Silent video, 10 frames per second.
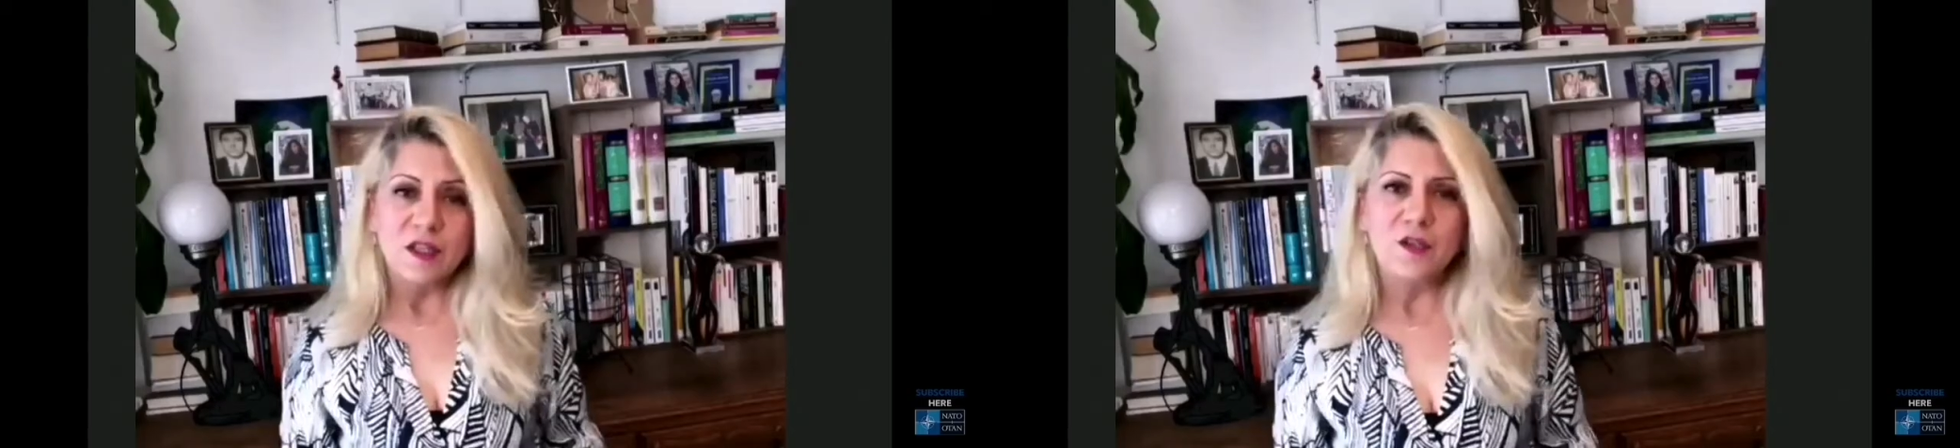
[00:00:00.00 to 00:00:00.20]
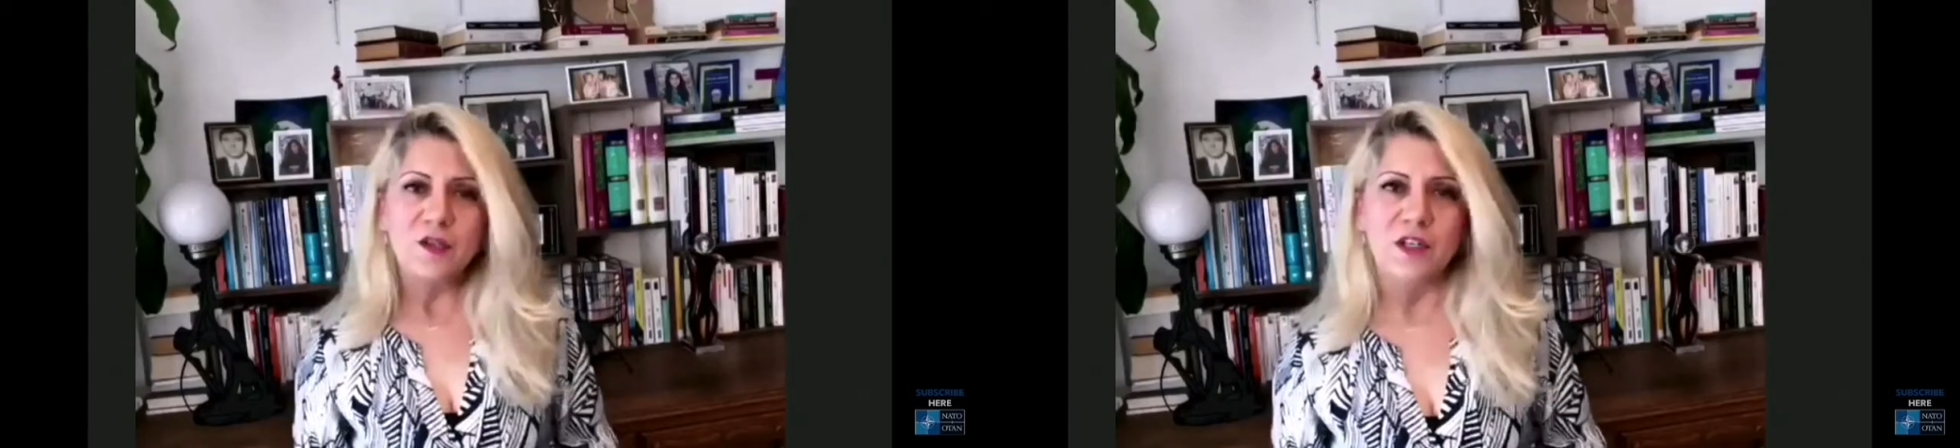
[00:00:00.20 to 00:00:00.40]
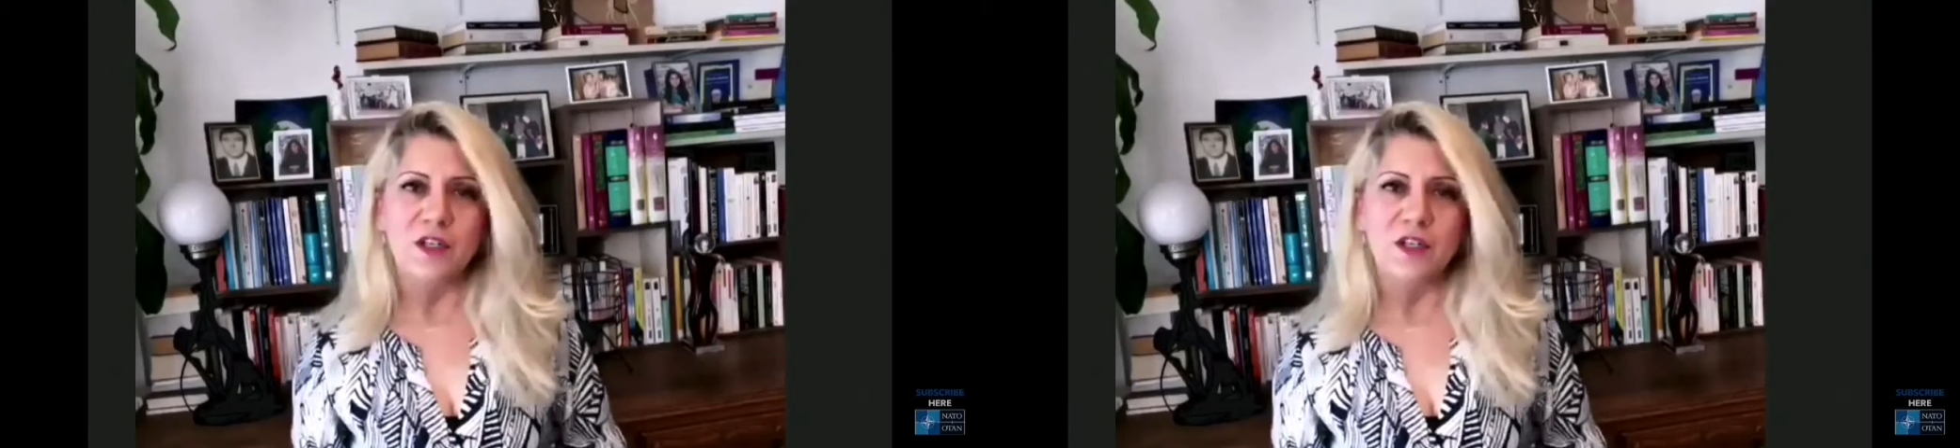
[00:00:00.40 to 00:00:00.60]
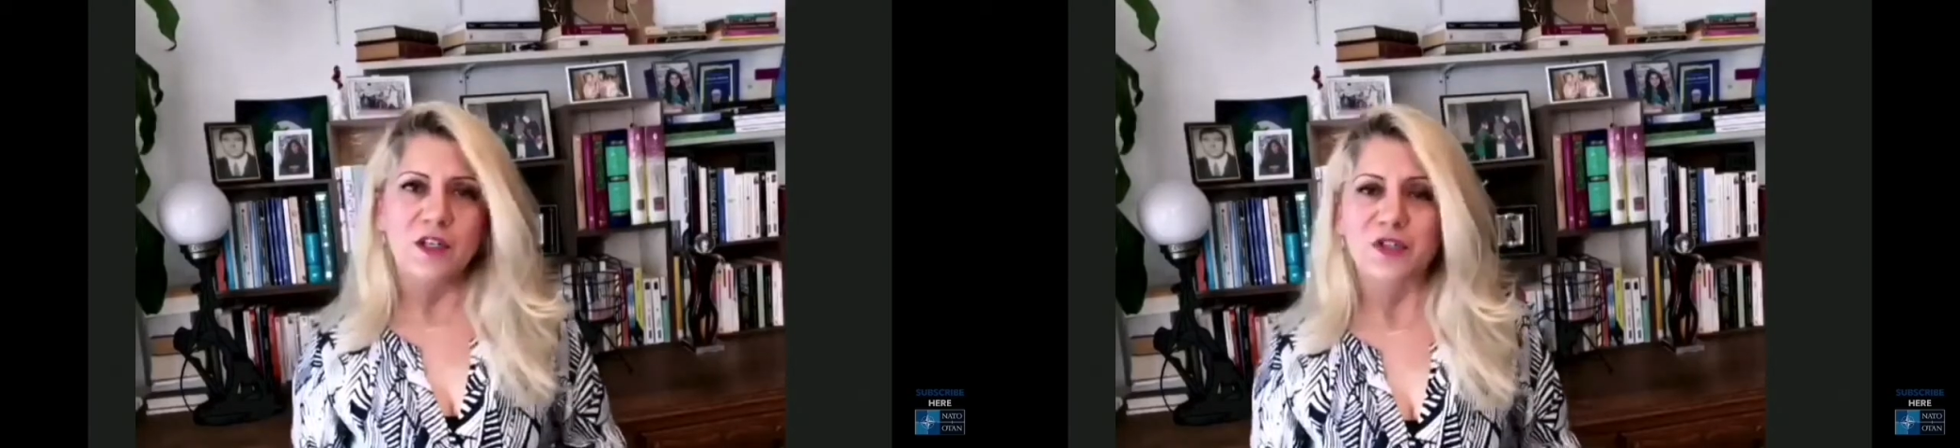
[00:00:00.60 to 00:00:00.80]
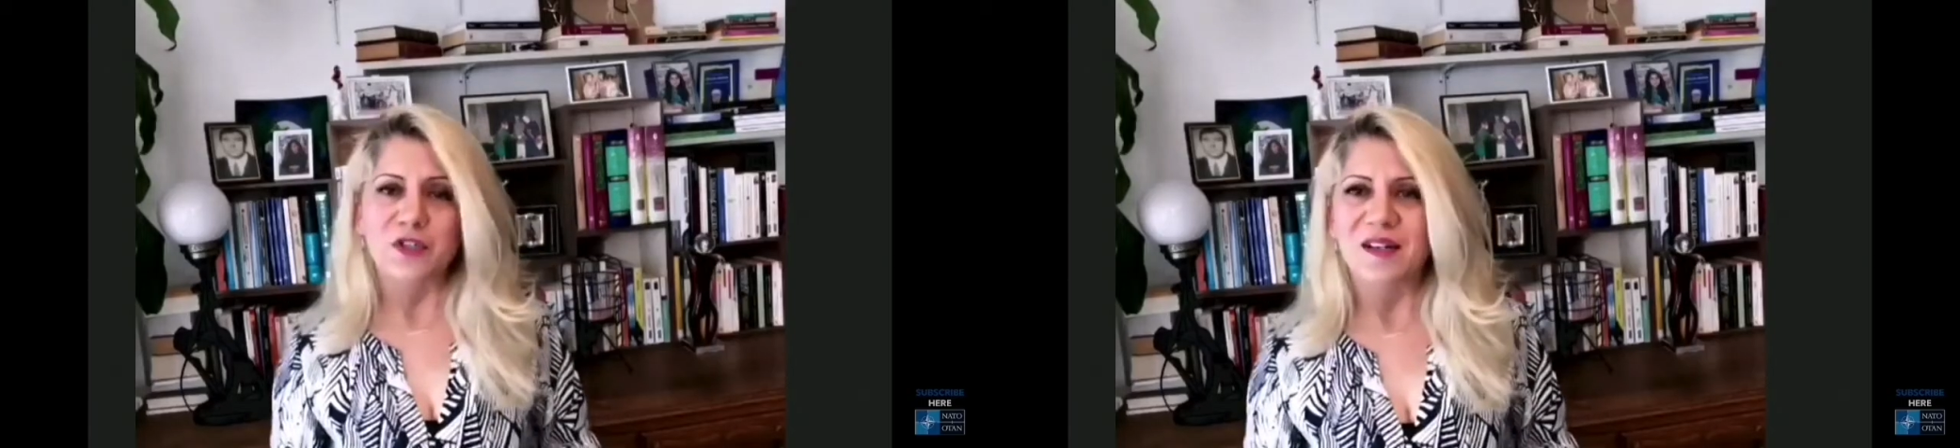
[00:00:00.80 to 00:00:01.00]
very much,
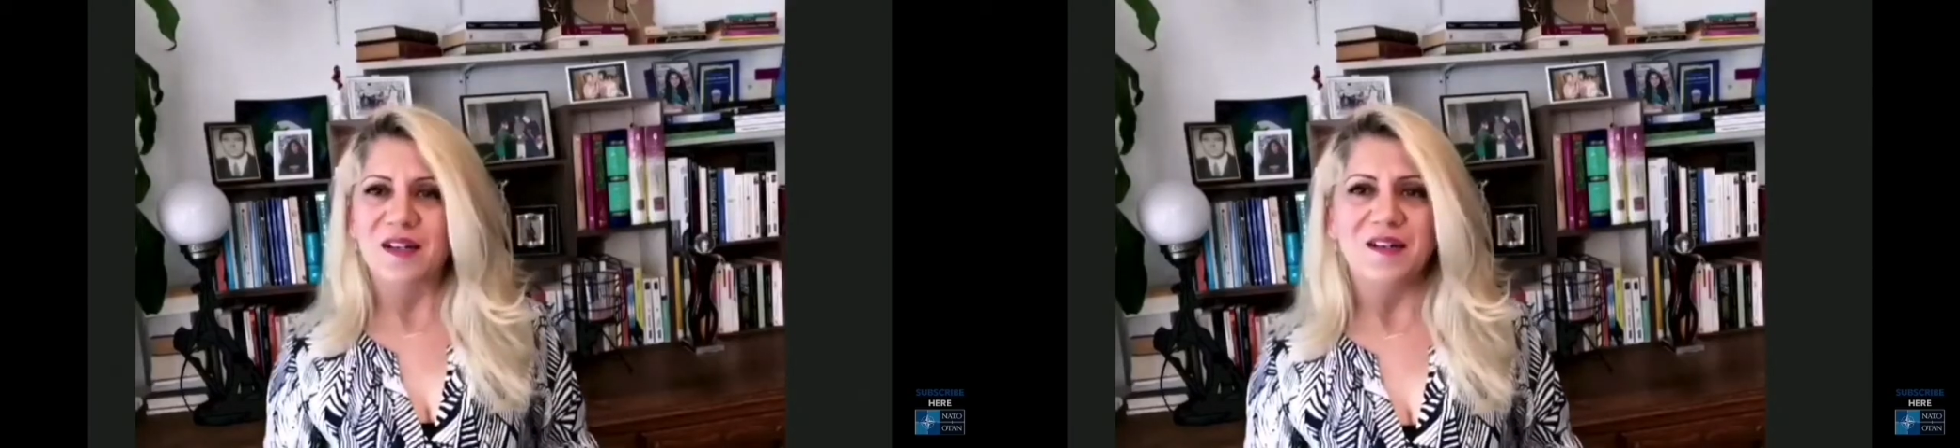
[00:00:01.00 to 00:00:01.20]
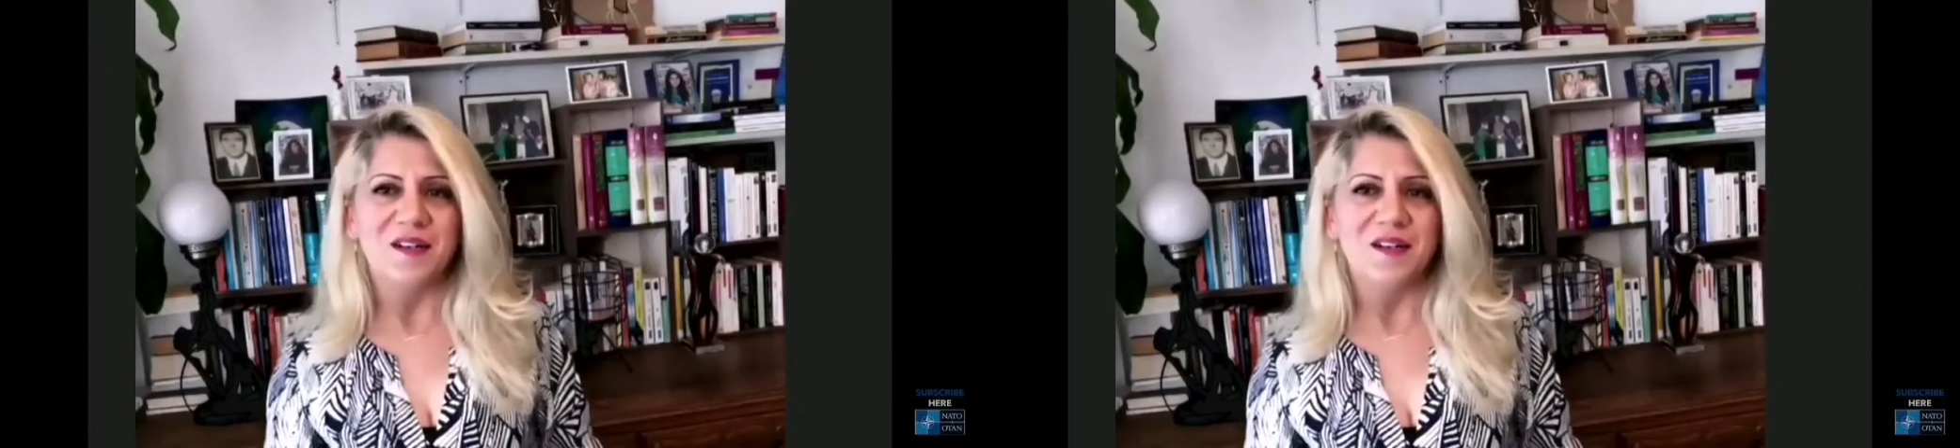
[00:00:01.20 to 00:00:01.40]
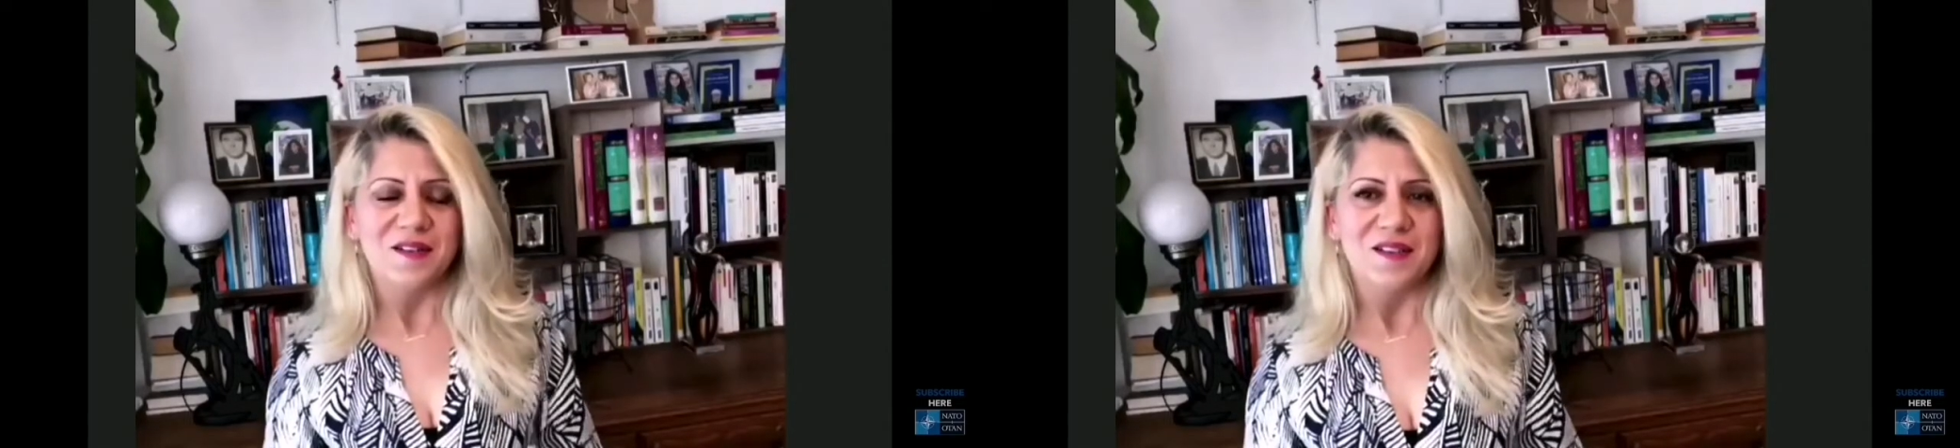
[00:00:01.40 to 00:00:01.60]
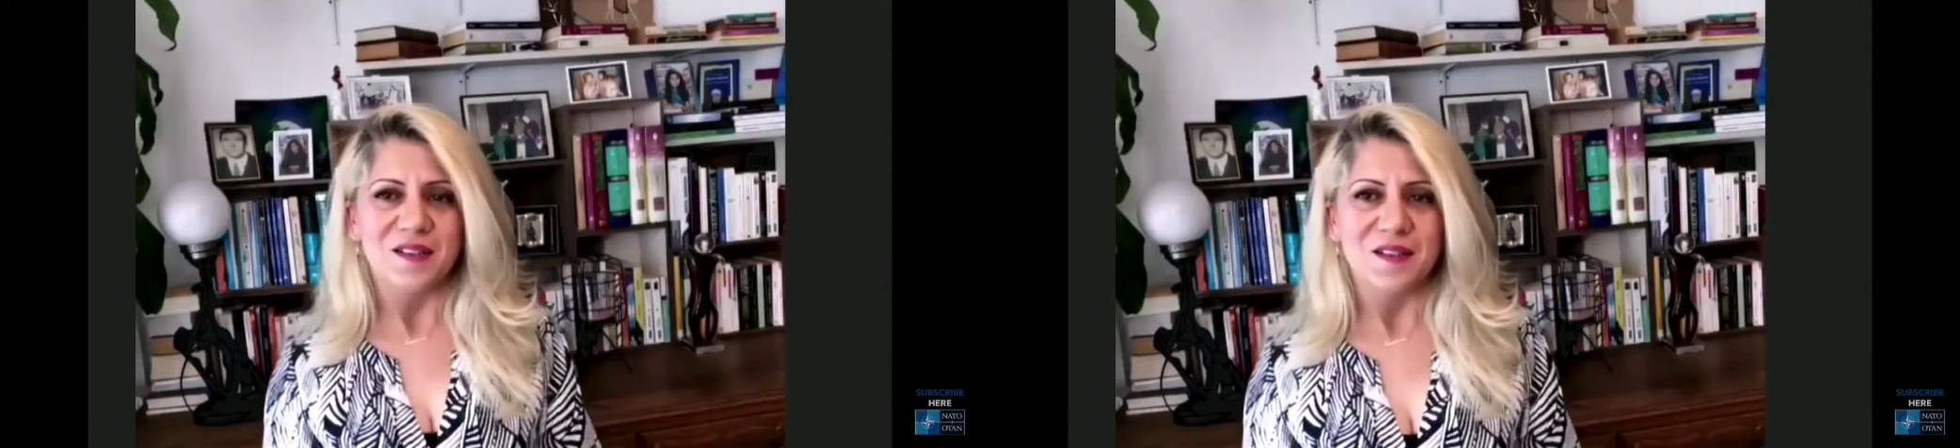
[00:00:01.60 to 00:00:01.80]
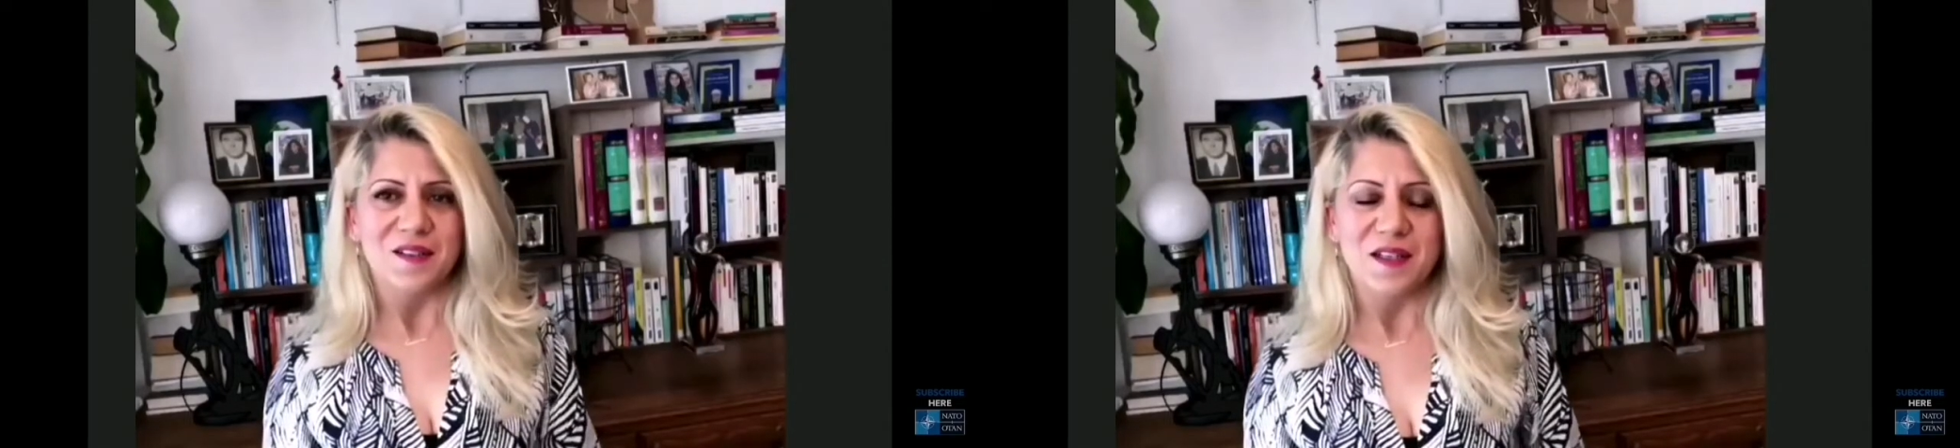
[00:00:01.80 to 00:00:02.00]
Juana, and
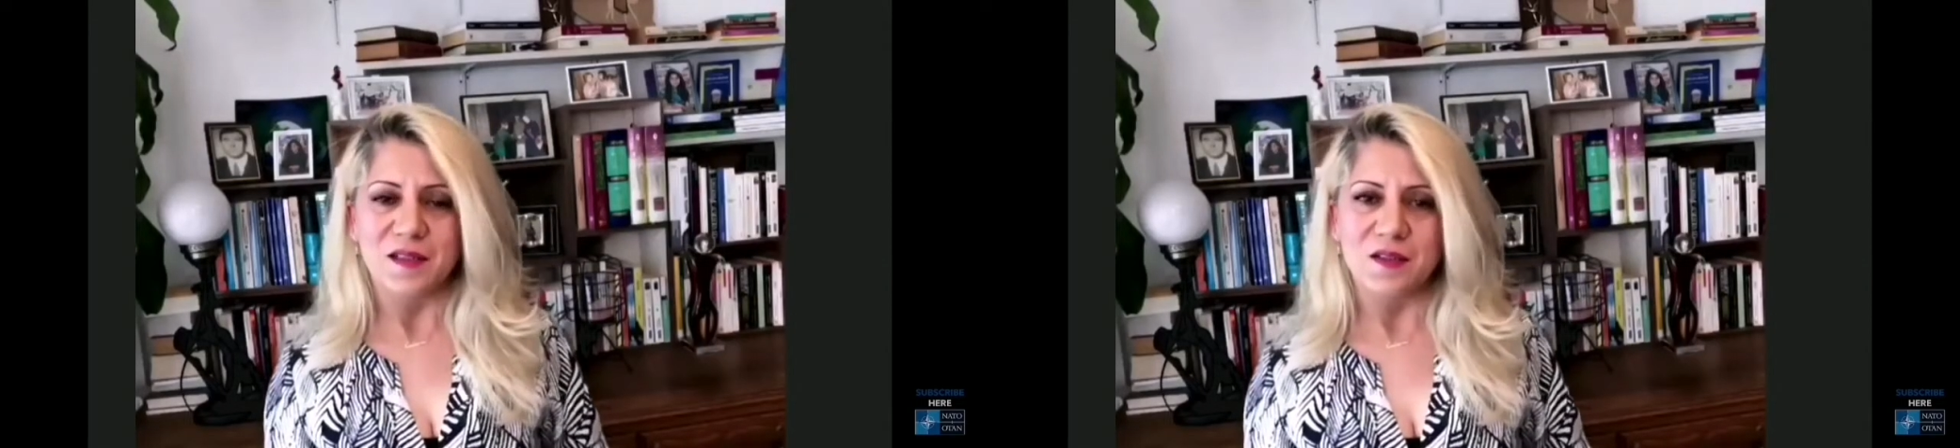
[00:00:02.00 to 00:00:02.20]
thanks